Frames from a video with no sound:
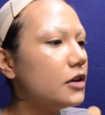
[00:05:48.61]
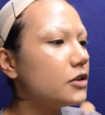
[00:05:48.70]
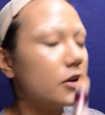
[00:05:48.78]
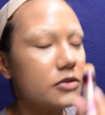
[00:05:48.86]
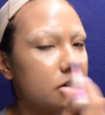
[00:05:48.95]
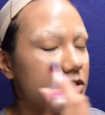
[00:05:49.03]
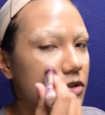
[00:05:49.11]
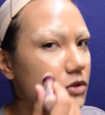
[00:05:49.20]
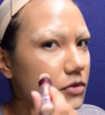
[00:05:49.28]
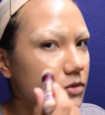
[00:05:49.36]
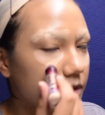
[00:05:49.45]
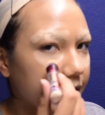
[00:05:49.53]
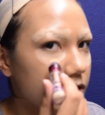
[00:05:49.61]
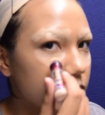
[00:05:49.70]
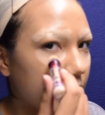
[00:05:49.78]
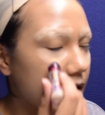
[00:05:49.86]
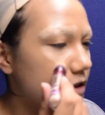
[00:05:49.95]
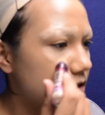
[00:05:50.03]
don't just do like
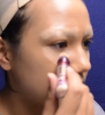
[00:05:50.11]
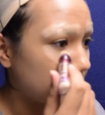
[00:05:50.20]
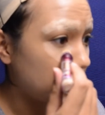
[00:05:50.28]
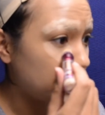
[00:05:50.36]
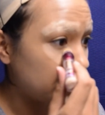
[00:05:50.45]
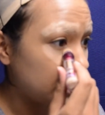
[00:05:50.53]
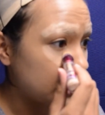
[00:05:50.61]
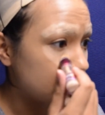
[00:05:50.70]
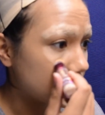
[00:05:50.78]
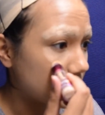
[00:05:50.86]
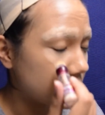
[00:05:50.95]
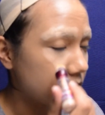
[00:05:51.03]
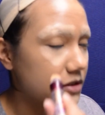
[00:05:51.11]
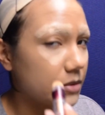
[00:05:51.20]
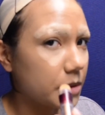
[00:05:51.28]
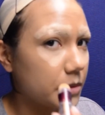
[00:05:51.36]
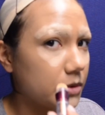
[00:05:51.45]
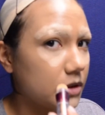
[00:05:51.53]
triangles. Some people need circles, some
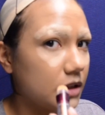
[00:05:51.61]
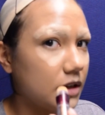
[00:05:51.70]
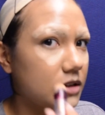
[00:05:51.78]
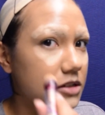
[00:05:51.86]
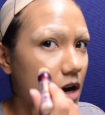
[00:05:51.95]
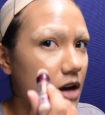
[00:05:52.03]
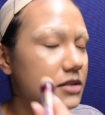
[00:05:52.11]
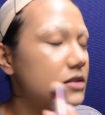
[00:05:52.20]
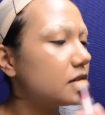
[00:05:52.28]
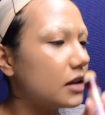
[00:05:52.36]
people need dots.